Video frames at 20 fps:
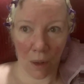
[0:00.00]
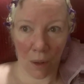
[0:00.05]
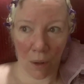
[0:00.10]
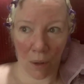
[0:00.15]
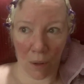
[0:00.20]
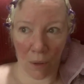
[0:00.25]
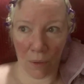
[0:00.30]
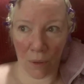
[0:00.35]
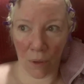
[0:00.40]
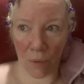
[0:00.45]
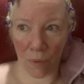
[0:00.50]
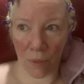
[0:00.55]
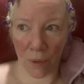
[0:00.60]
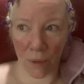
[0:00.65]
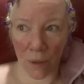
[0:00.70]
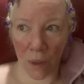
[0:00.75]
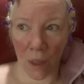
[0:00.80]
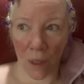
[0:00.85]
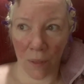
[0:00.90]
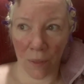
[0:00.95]
And now
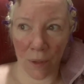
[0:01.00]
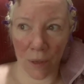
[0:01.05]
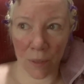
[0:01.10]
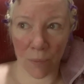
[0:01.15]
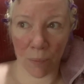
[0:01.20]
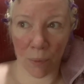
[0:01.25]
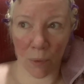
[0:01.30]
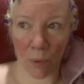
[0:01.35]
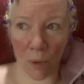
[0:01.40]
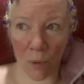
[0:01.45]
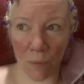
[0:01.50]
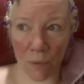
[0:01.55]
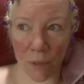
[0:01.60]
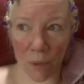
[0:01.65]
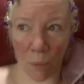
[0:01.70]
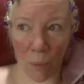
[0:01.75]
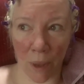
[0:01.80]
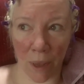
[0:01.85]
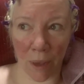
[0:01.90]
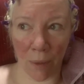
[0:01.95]
this proves
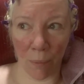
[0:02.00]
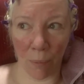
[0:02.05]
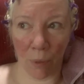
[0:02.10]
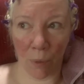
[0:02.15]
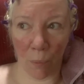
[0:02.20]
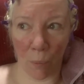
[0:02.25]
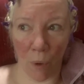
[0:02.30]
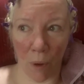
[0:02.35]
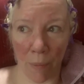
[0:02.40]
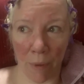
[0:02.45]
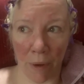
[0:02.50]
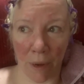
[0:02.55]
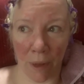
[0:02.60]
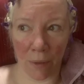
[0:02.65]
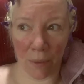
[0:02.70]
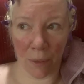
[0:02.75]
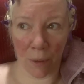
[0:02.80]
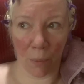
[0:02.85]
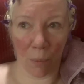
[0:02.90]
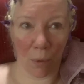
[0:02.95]
that we can put women
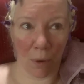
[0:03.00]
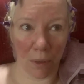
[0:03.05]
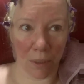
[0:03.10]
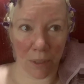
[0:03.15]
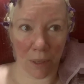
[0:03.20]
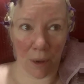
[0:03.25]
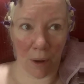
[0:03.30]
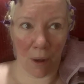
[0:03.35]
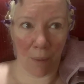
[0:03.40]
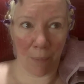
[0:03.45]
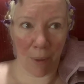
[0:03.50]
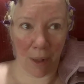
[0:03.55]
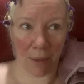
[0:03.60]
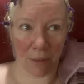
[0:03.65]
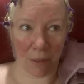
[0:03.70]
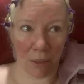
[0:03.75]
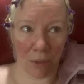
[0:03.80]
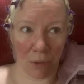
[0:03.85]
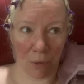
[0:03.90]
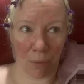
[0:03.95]
into the worst combat
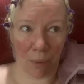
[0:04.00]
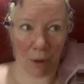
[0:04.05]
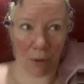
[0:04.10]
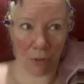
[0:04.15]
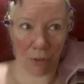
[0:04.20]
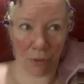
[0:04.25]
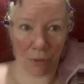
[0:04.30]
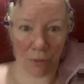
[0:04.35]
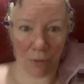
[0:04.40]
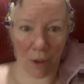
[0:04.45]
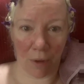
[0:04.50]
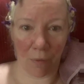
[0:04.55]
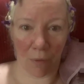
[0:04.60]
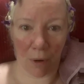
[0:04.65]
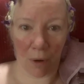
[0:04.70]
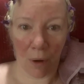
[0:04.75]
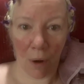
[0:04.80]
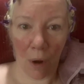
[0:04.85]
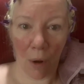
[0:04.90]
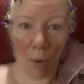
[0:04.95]
situations
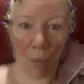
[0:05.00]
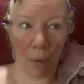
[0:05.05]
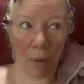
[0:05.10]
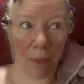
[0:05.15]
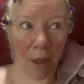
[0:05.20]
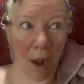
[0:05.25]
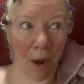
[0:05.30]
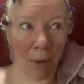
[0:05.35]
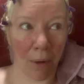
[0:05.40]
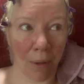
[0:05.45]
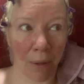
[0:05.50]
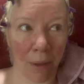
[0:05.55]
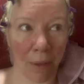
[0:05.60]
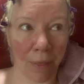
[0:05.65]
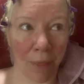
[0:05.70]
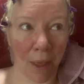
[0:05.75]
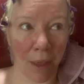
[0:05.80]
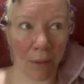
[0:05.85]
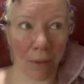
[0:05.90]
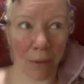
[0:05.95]
ever without
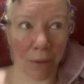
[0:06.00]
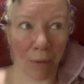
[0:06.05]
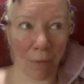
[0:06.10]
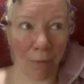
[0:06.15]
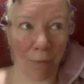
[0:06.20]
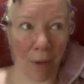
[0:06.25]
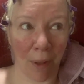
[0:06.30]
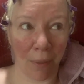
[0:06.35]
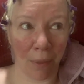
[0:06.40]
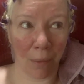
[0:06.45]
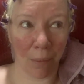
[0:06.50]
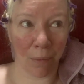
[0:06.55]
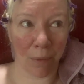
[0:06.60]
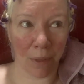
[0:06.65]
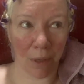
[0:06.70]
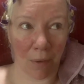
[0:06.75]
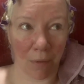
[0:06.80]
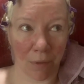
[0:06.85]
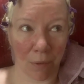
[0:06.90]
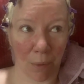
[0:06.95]
anything to defend
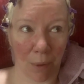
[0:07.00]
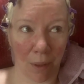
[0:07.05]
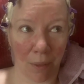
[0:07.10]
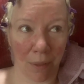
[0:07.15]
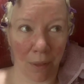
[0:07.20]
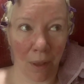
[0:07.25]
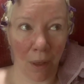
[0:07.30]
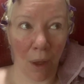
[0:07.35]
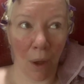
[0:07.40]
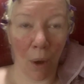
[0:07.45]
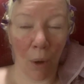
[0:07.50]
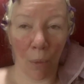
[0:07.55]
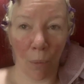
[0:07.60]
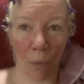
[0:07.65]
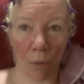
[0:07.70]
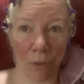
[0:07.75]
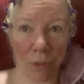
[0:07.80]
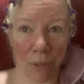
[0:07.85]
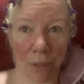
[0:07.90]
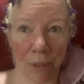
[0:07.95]
themselves with.
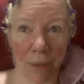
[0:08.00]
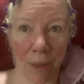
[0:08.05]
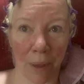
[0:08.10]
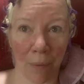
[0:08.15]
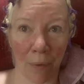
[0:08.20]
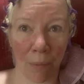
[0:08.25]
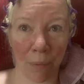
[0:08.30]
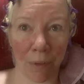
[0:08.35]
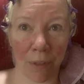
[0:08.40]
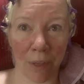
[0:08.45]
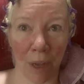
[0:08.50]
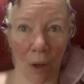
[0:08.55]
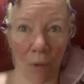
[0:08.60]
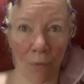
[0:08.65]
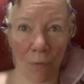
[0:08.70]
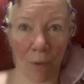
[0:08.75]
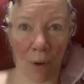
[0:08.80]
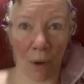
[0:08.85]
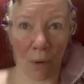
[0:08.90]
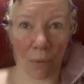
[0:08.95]
We'll just give them cell
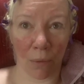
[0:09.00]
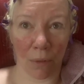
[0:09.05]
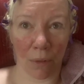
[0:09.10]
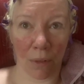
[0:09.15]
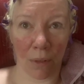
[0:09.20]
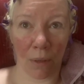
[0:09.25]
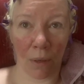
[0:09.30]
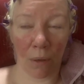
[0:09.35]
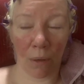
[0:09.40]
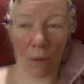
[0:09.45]
phones.